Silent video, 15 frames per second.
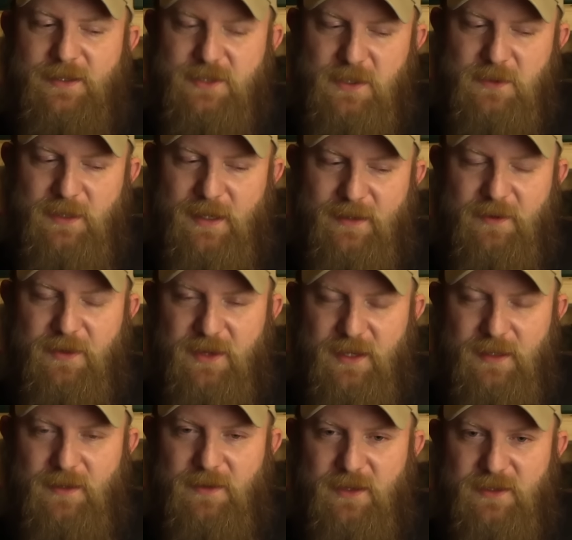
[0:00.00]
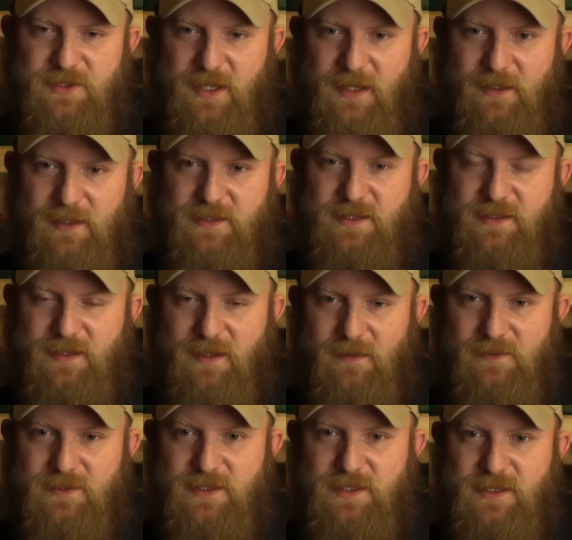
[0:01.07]
do not think that Chinese
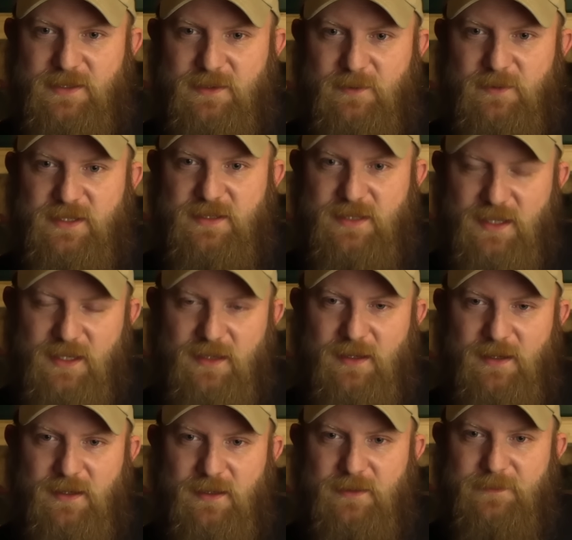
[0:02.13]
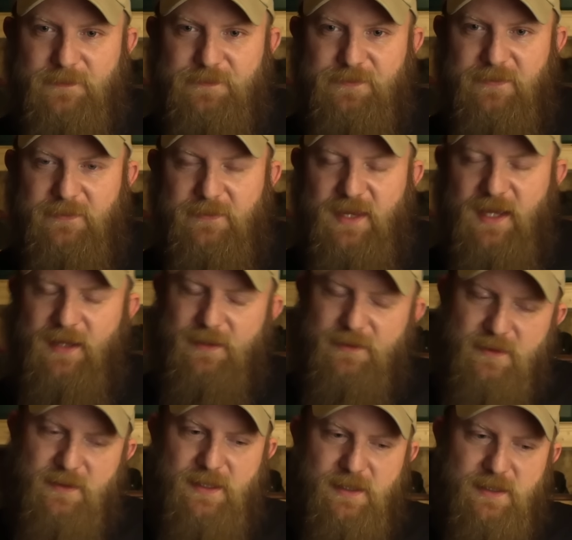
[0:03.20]
intelligence was sitting there
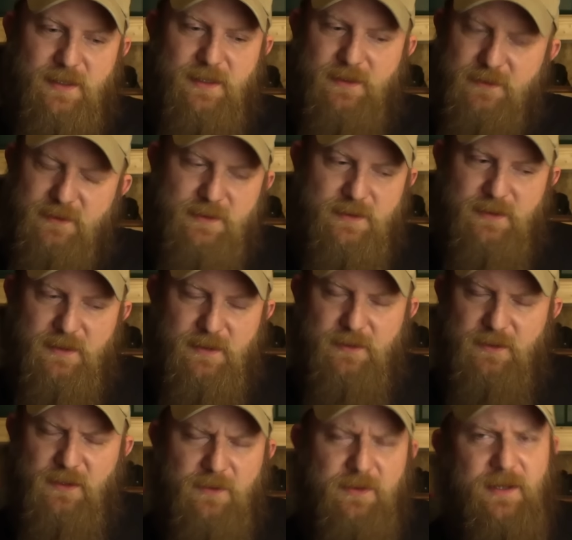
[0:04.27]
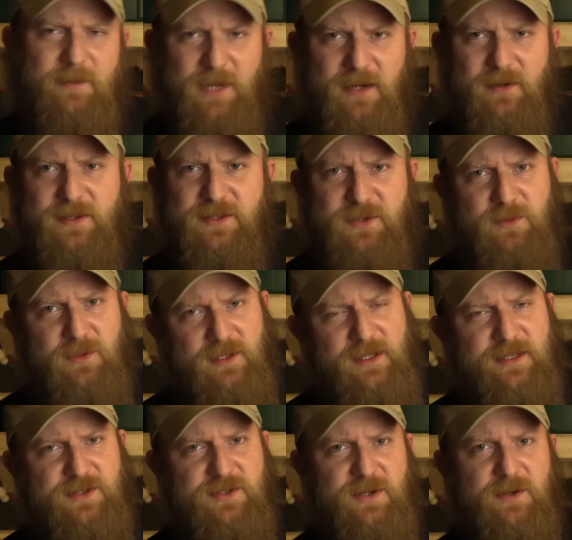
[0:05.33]
and thinking, you know, the Americans are really
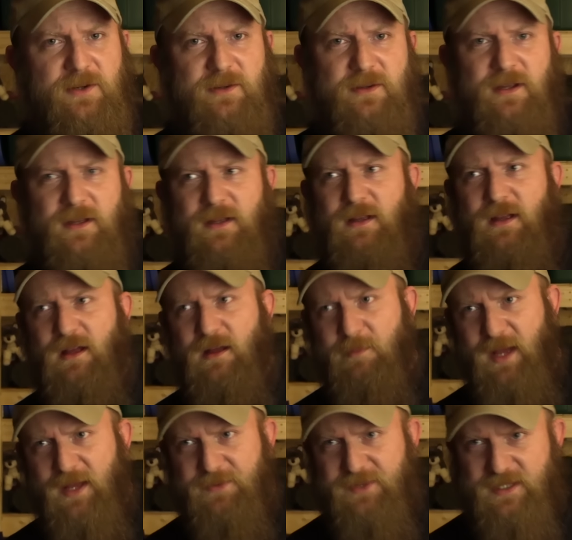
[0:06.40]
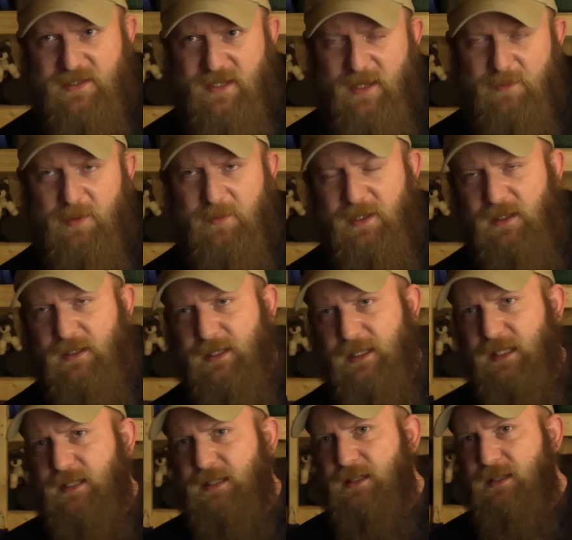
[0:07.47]
concerned about this
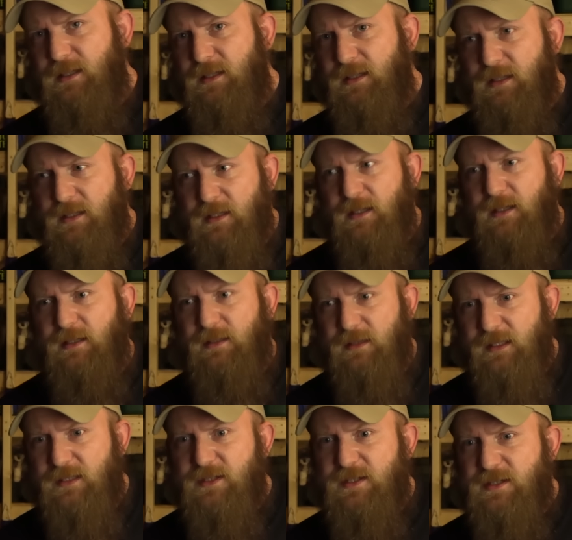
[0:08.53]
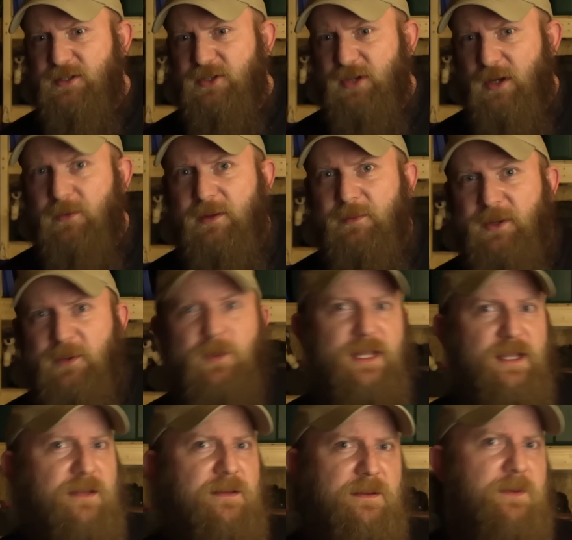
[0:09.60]
capability. Let's show them that
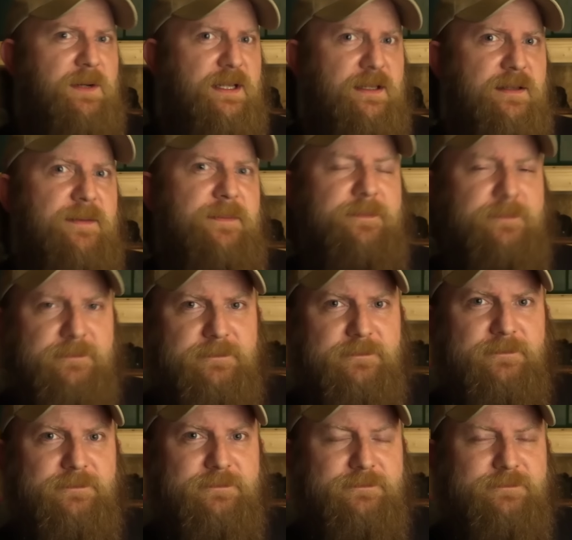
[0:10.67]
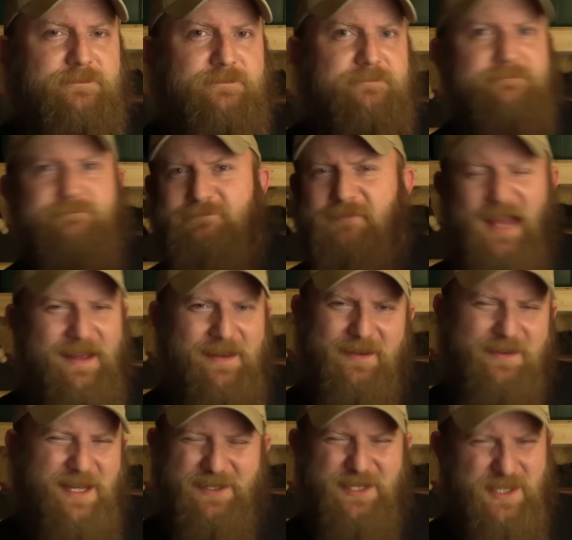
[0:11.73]
we can do it.
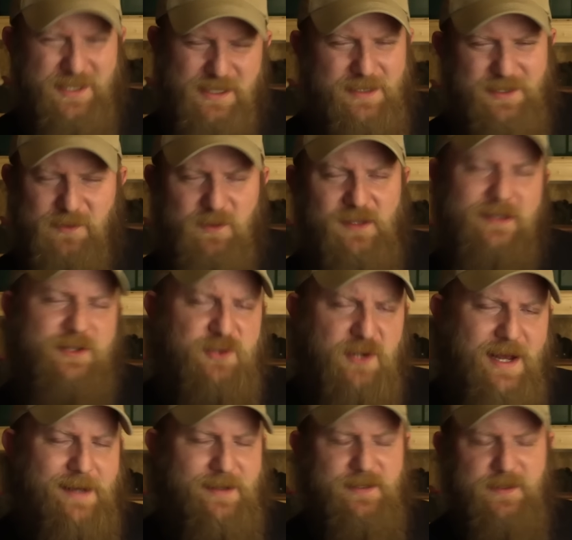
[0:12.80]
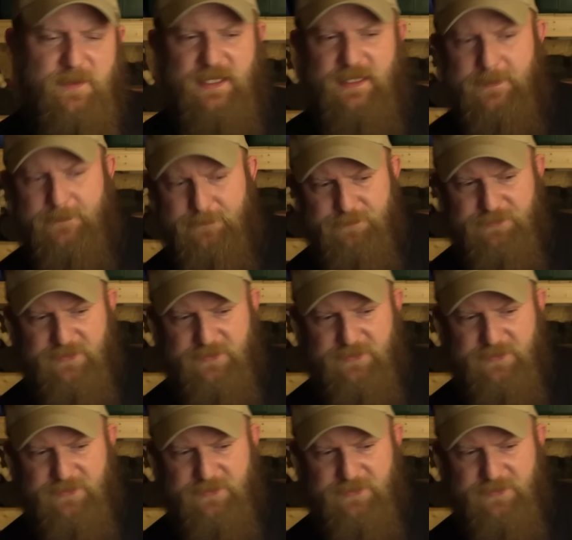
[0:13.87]
That just doesn't really track to me.